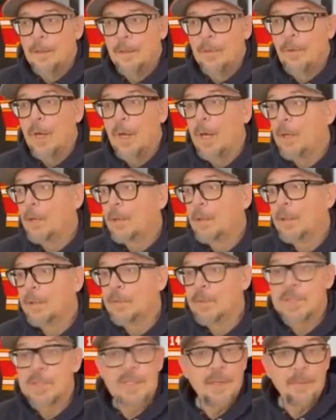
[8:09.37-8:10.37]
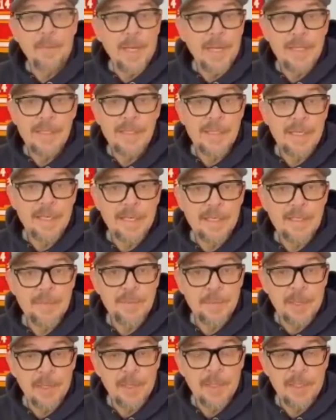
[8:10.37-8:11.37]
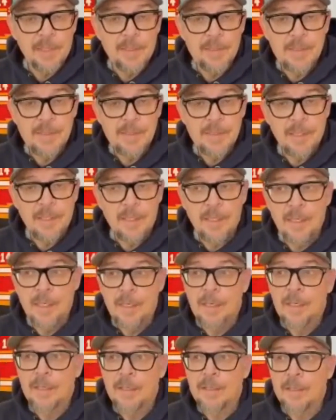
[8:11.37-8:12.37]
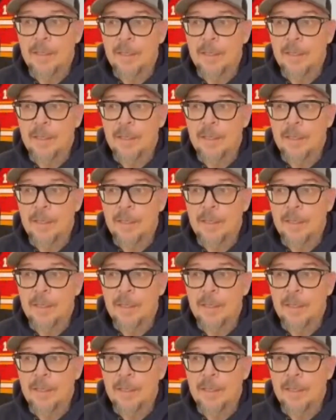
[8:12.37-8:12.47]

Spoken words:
Well, it was an amazing experience. About